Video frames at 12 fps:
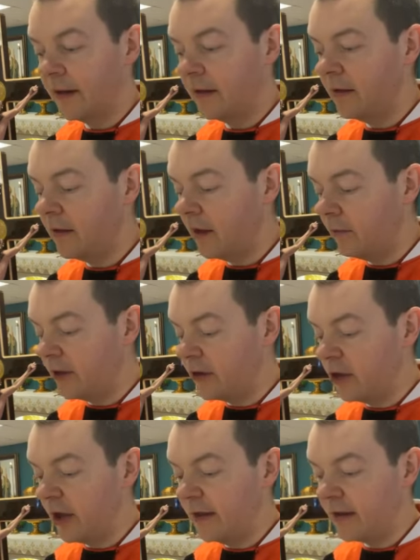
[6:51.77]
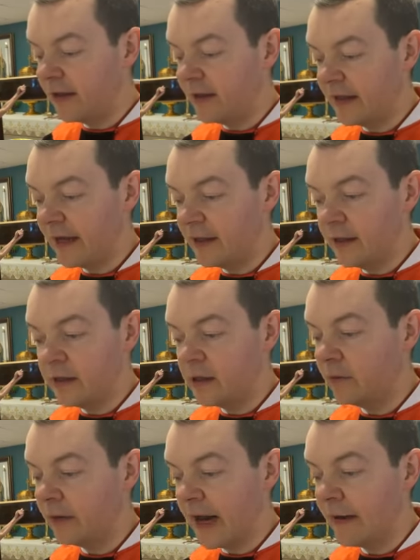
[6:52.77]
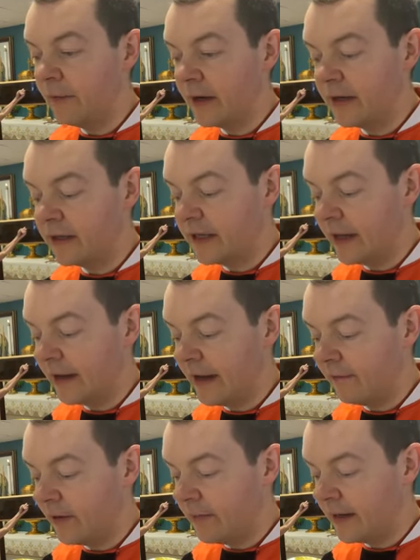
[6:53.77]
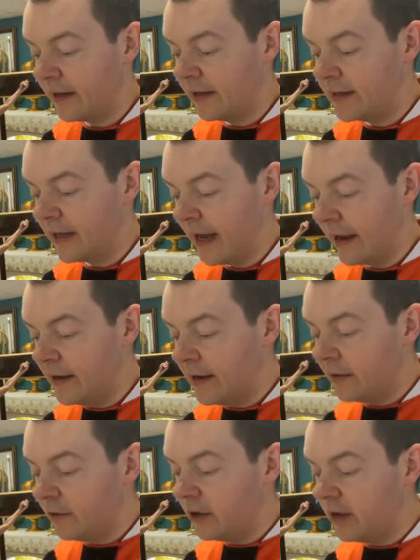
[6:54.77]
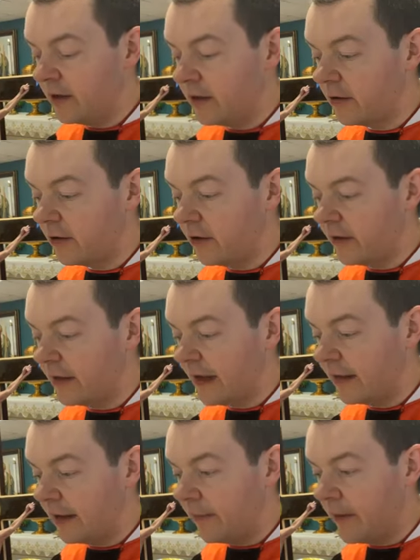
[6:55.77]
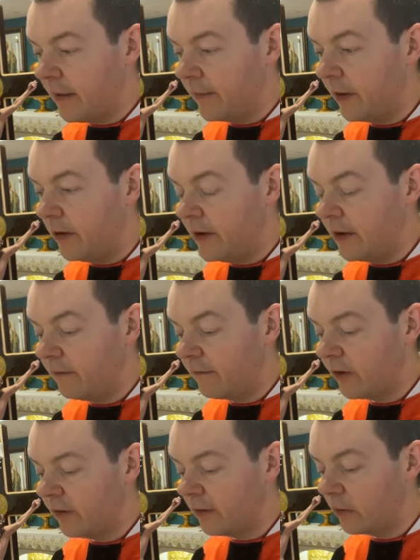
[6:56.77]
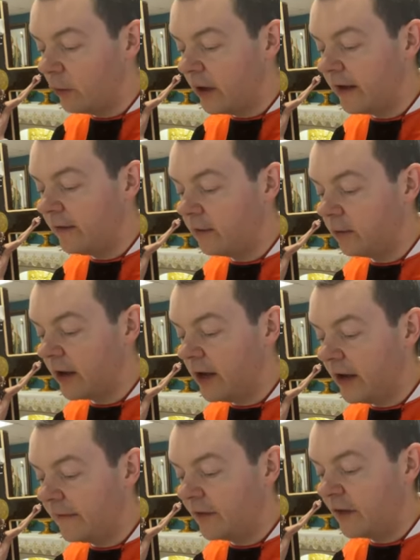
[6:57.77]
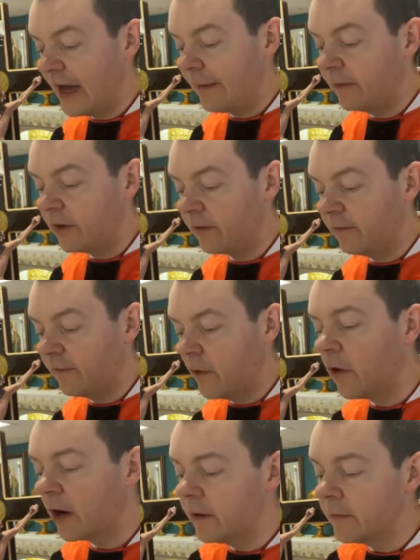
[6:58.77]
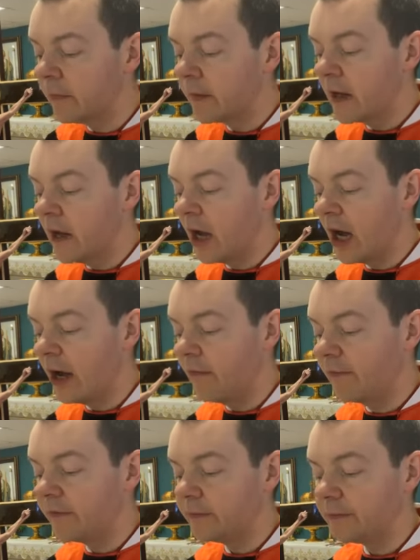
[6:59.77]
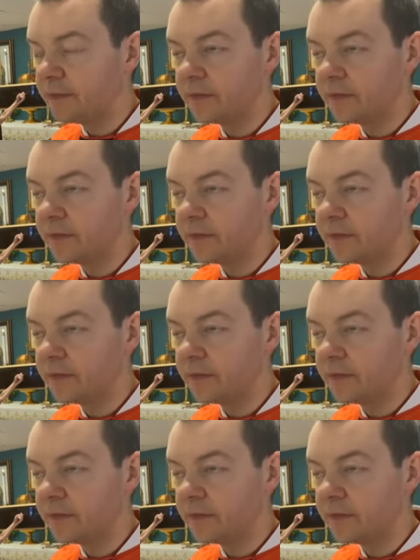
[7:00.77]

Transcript: and this is what Jesus said. This is what I want to tell everybody today. Jesus looks at the people, verse 23 of chapter 4 of